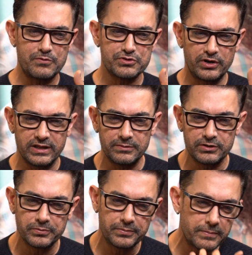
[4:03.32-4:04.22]
was not able
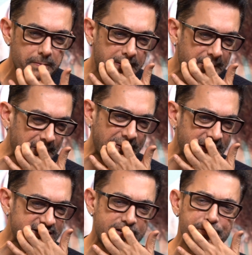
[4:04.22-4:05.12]
to, you know,
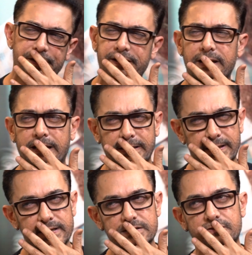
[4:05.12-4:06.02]
they said you can take any
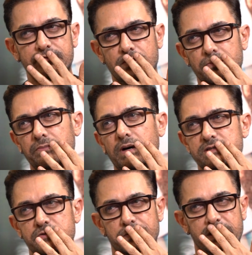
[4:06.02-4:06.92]
rights from
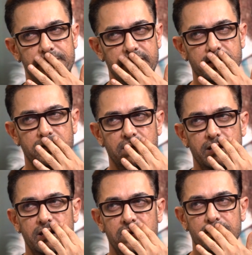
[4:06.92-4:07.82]
us to remake
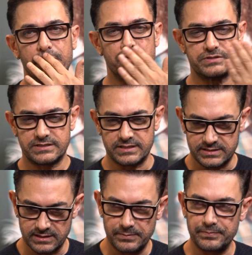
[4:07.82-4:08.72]
because their
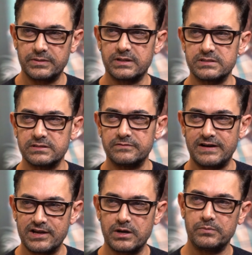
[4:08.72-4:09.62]
sister concern,
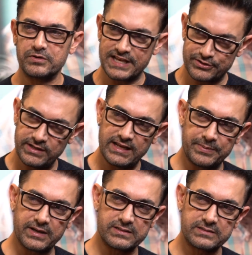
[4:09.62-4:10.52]
Viacom, was actually
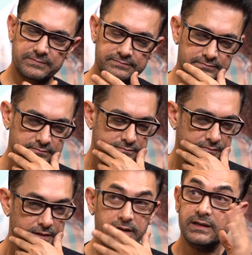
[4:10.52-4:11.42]
helping us.
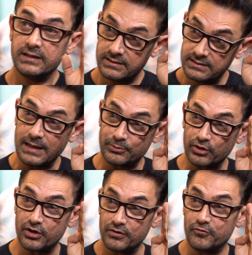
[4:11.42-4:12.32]
I'm
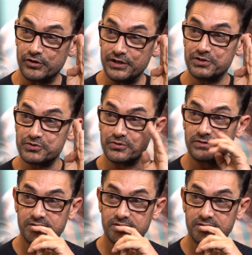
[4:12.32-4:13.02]
talking of 14 years ago.